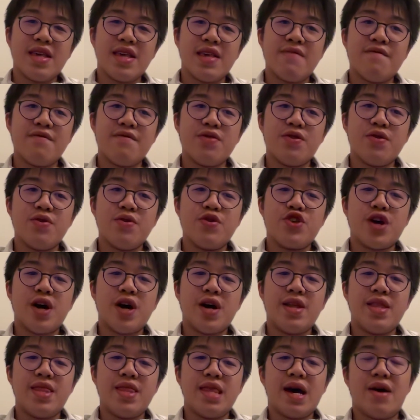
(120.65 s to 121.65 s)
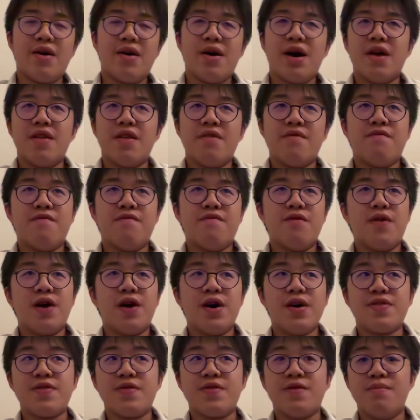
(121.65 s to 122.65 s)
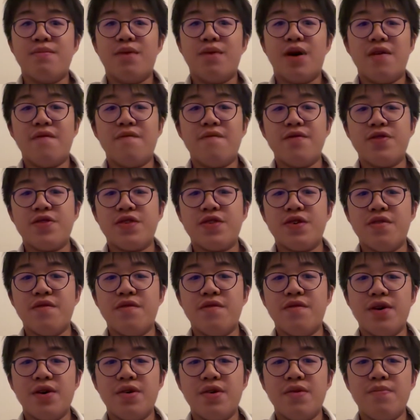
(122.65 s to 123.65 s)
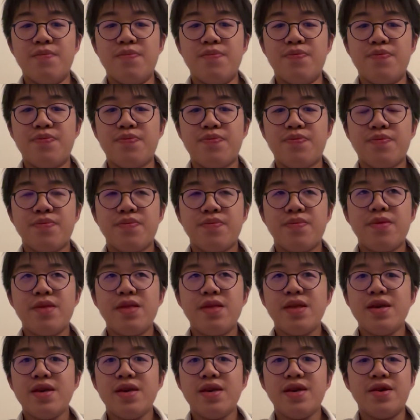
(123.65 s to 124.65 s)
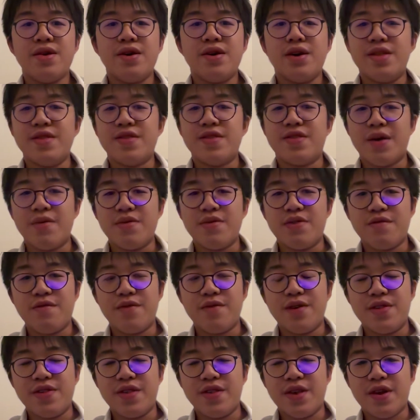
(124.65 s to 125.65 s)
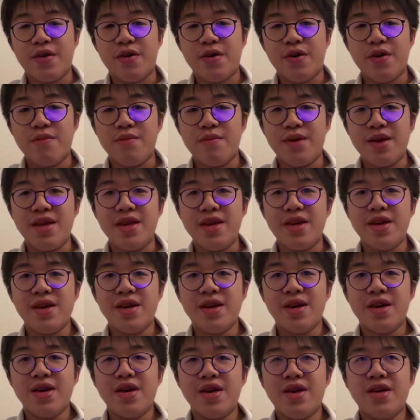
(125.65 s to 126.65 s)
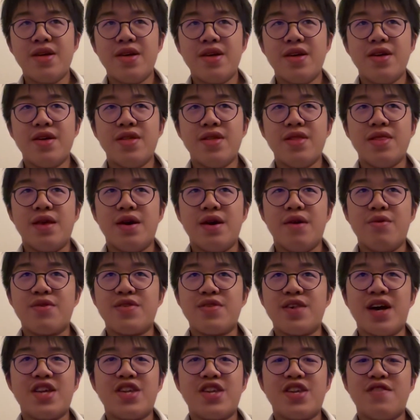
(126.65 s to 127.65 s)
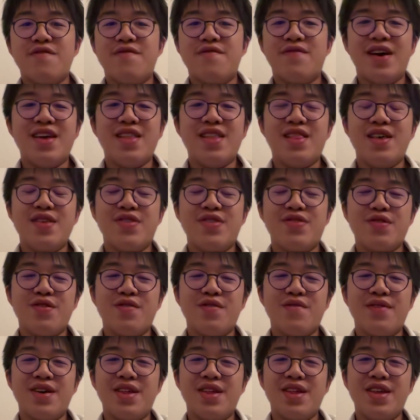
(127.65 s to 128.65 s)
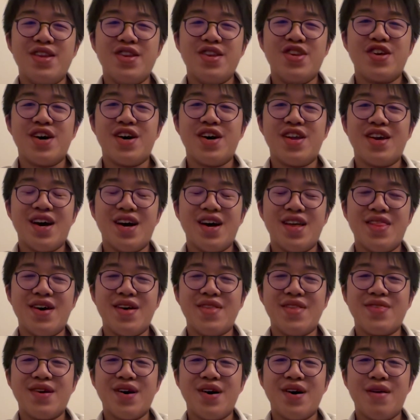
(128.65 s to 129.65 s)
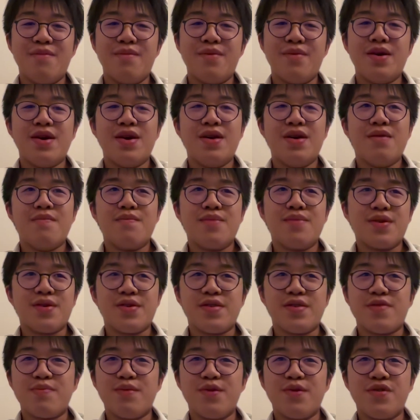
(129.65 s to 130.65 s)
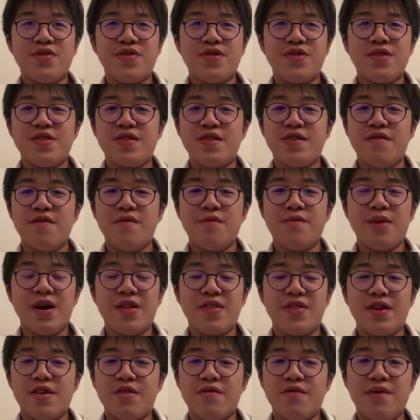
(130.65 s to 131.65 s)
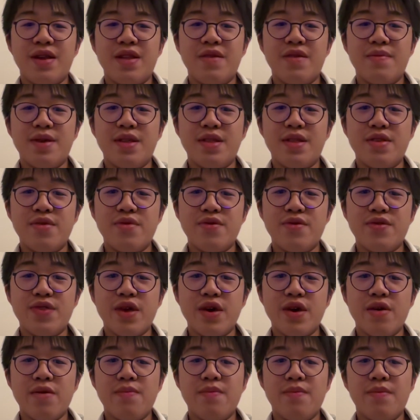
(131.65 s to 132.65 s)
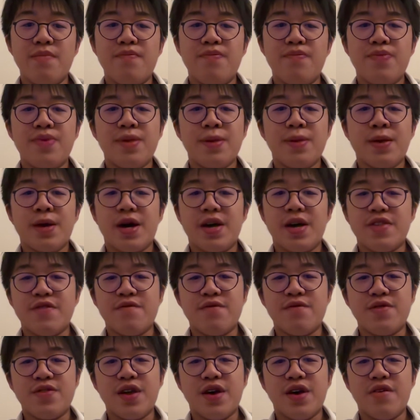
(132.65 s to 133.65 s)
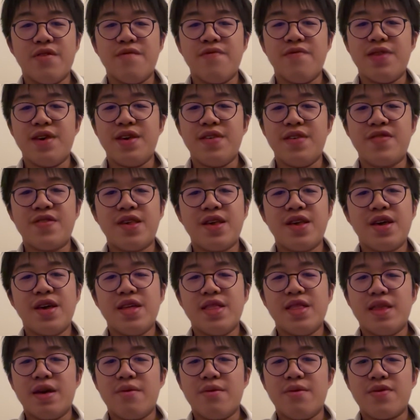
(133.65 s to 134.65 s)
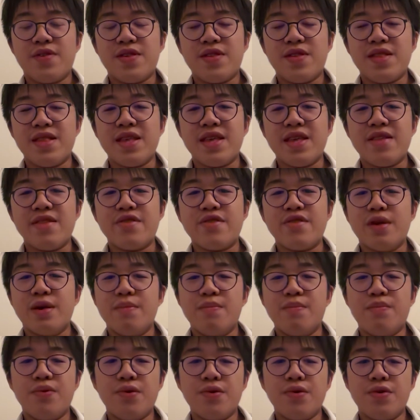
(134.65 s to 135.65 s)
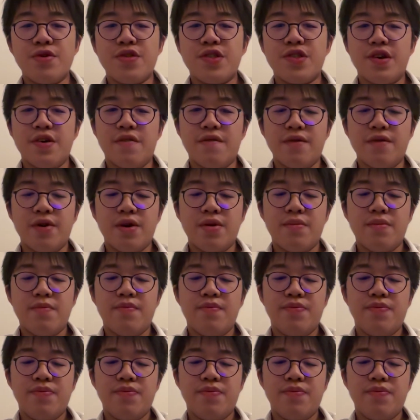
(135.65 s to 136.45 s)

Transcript: even though China now had a vast demand for silver in terms of its economy, there was actually very little of it in China at that time because most of the silver mines had already been used up. As a result of this, there was a need to import silver.